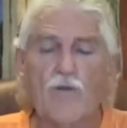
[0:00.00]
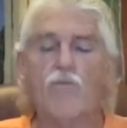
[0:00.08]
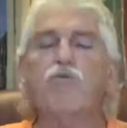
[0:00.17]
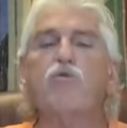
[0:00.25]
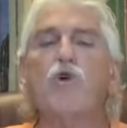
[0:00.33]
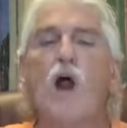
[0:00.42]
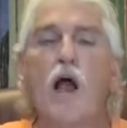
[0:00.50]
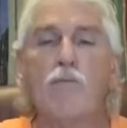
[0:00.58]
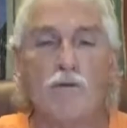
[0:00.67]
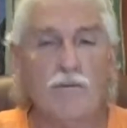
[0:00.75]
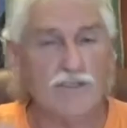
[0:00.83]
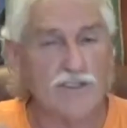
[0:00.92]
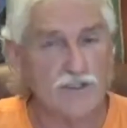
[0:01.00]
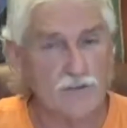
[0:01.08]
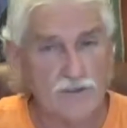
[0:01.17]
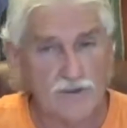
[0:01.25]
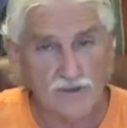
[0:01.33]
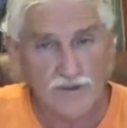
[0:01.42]
The problem is just
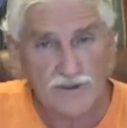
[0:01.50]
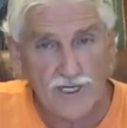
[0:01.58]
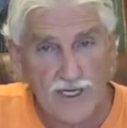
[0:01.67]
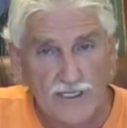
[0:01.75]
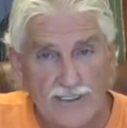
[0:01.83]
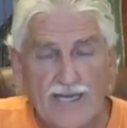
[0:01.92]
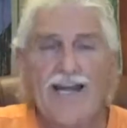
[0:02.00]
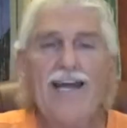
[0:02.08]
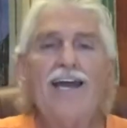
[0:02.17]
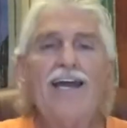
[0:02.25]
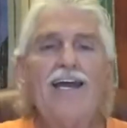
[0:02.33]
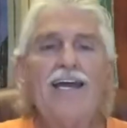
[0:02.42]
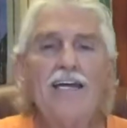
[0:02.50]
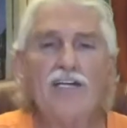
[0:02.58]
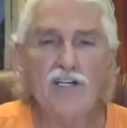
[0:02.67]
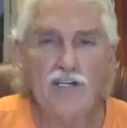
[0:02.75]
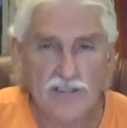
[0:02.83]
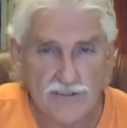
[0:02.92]
what you said,
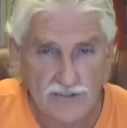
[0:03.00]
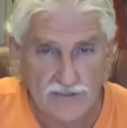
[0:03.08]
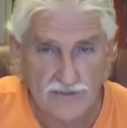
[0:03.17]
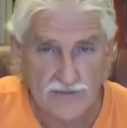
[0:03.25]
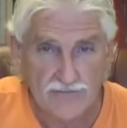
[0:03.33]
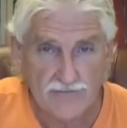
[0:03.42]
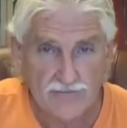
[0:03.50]
ignorance.